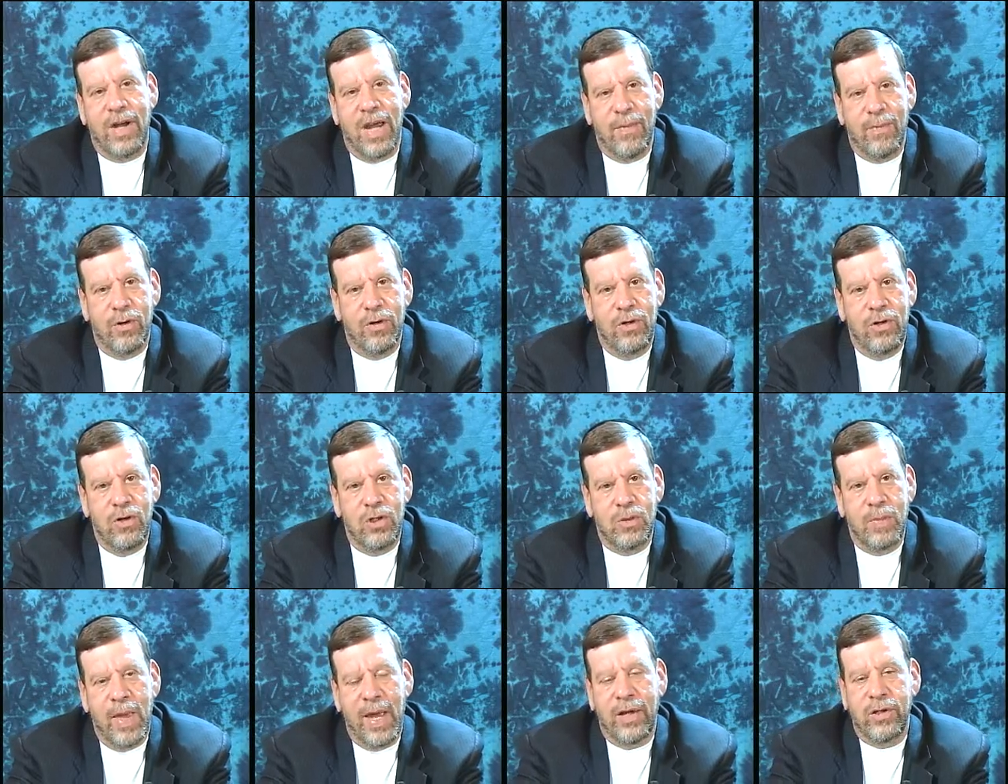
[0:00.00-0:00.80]
Neighborhood
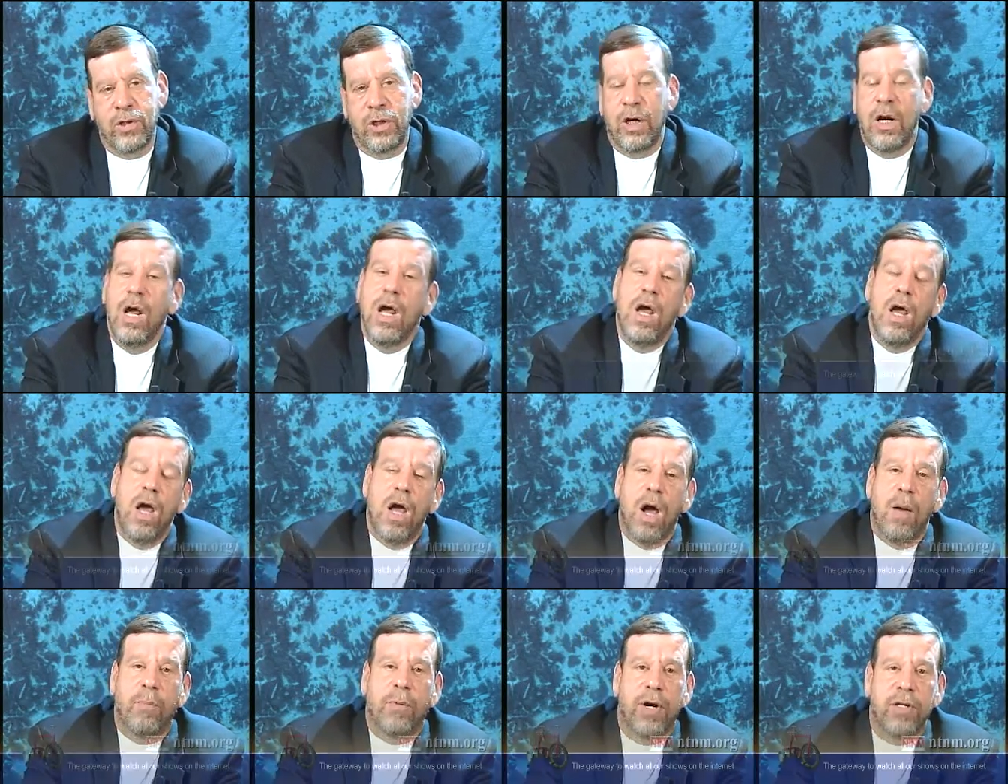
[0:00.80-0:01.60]
News Magazine
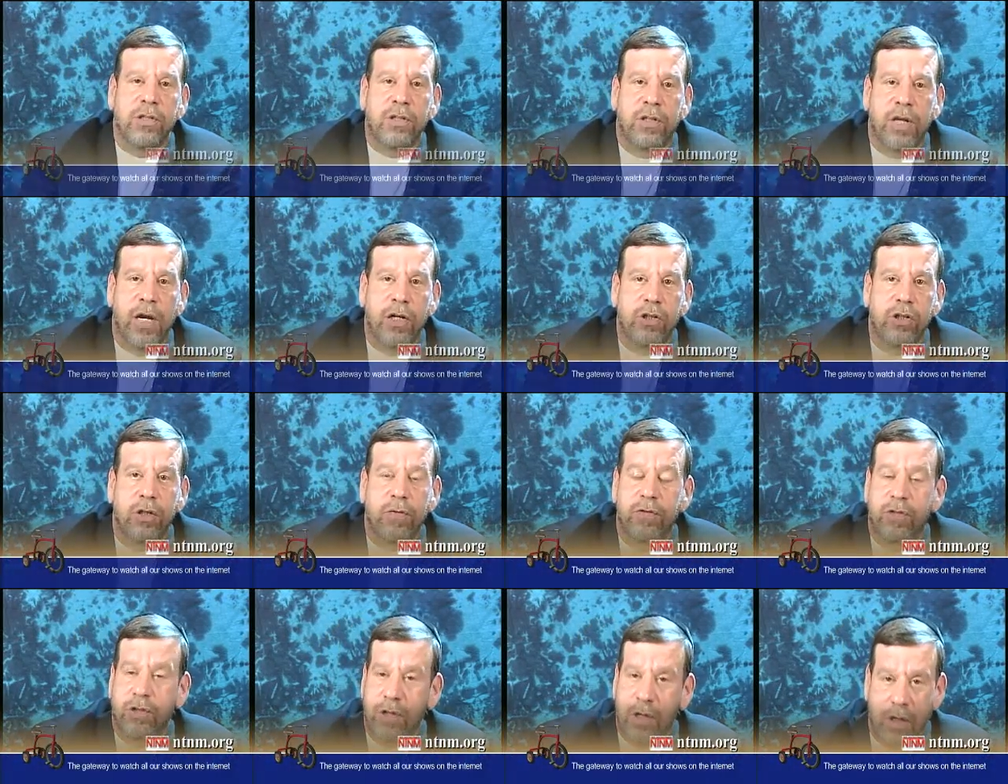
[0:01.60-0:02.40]
a presentation of
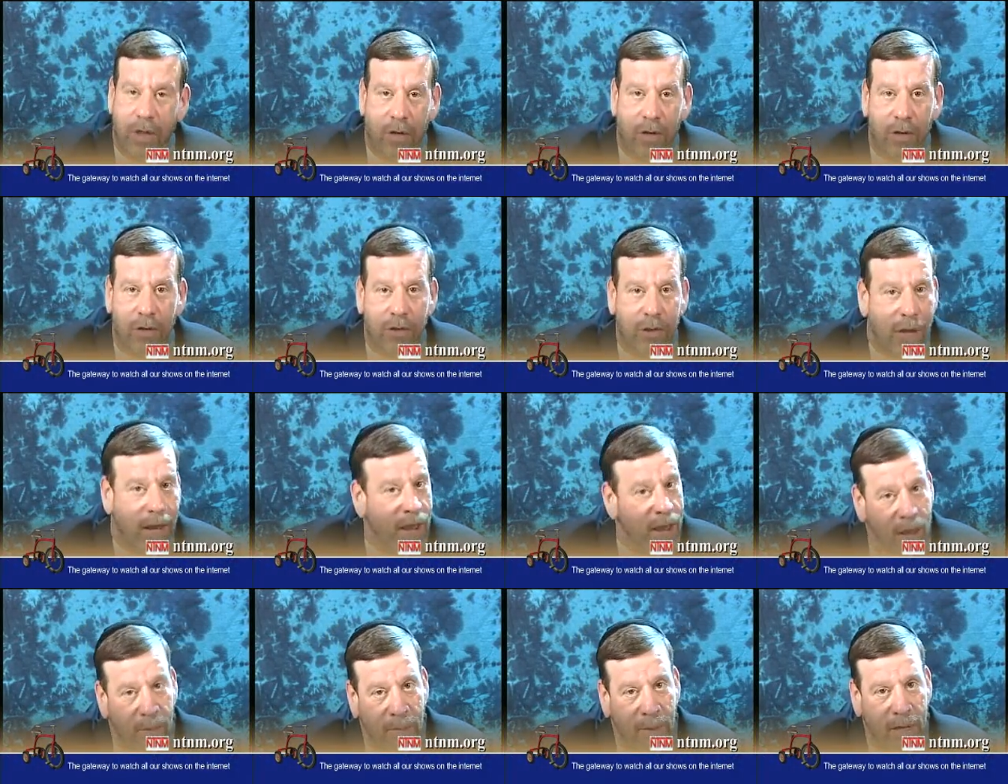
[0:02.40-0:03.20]
Sonny Hersh
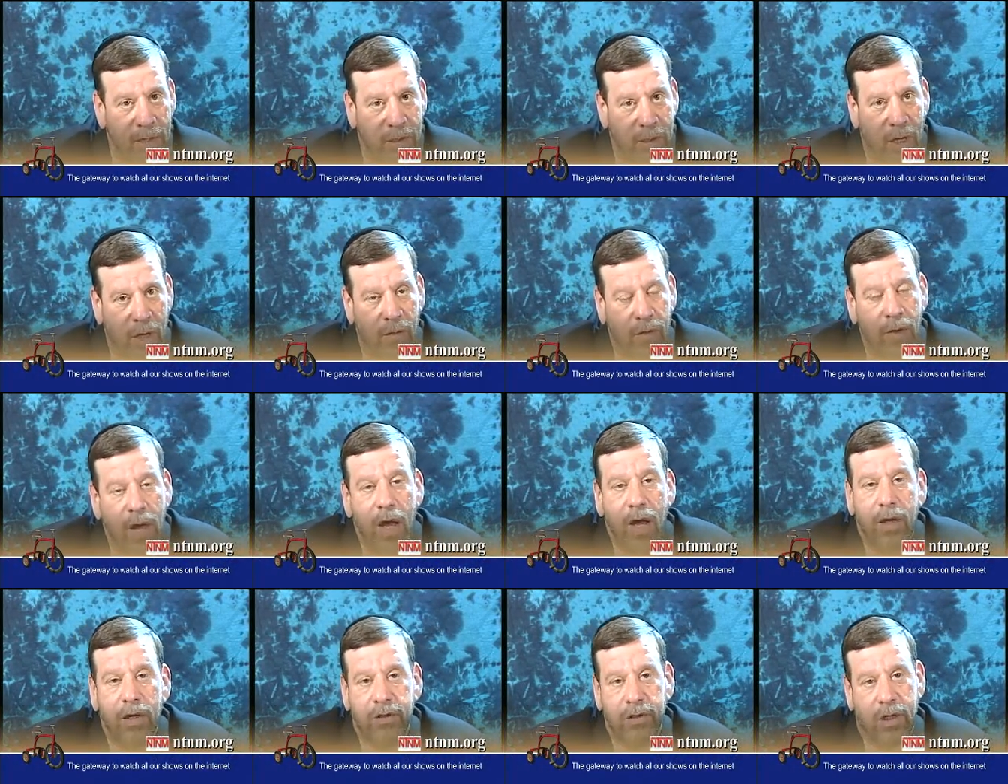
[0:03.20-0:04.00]
and myself.
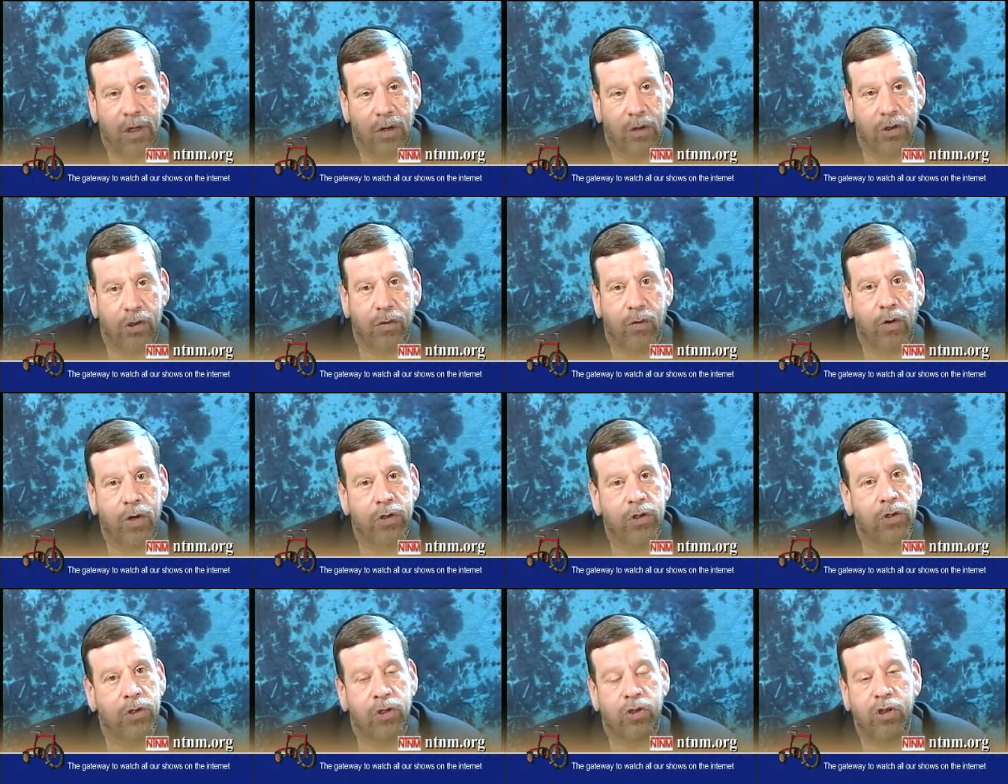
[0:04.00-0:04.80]
Sonny Hersh, of course,
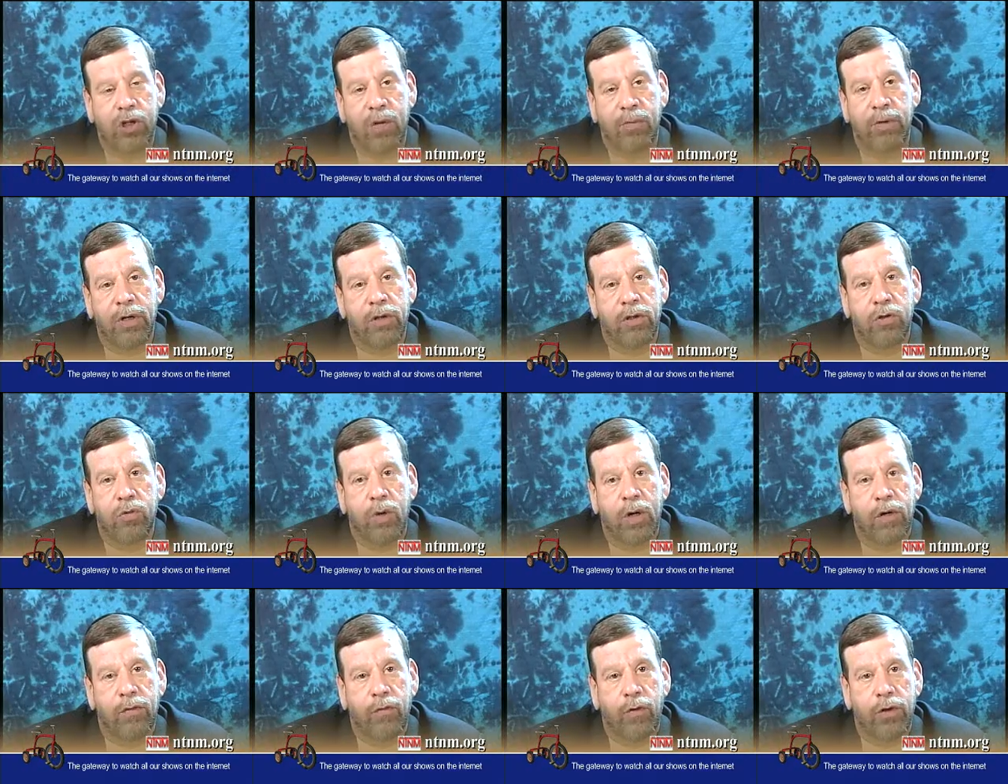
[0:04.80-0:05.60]
is the chairman of the
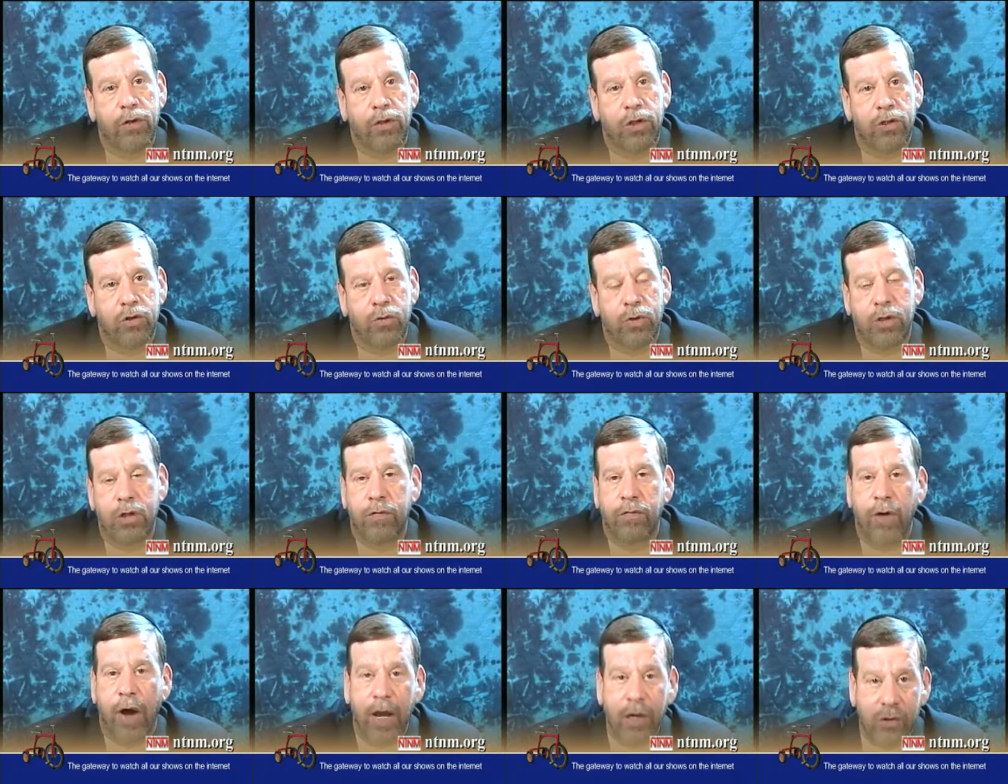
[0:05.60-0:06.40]
24th District
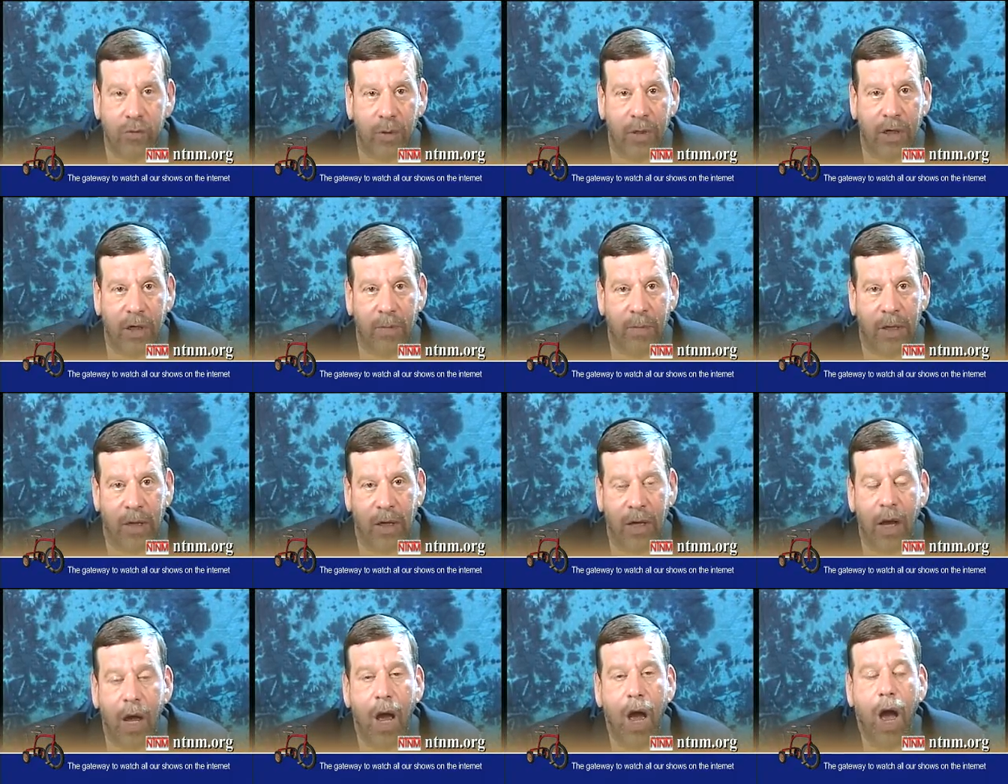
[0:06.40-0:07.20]
Advisory
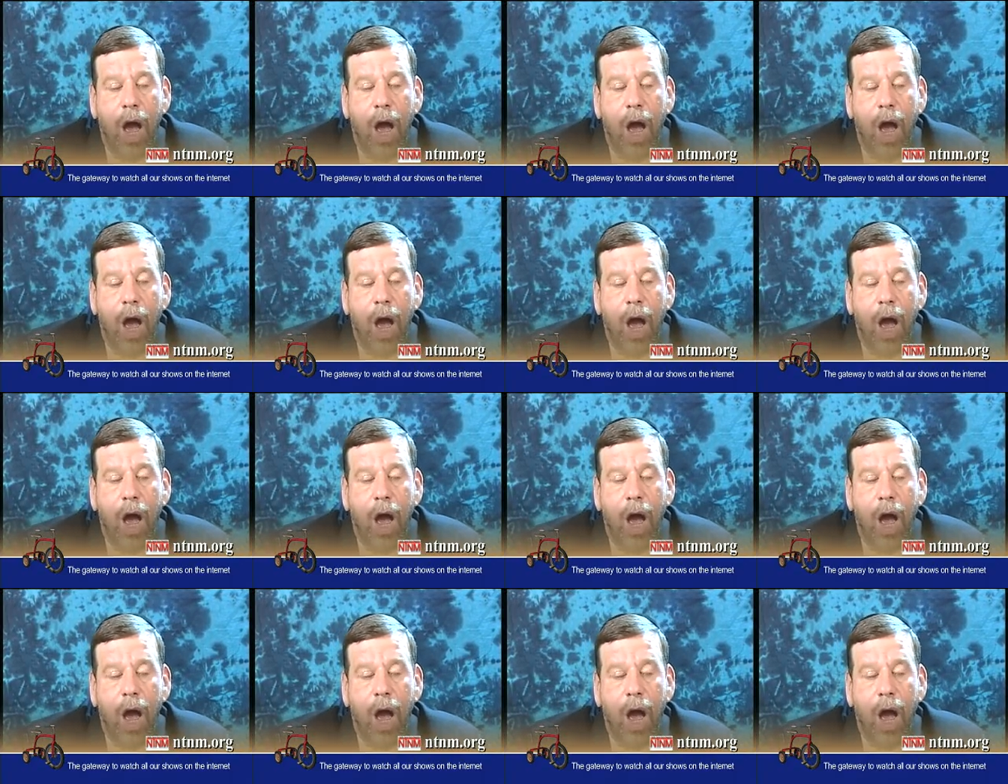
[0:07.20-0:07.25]
Committee.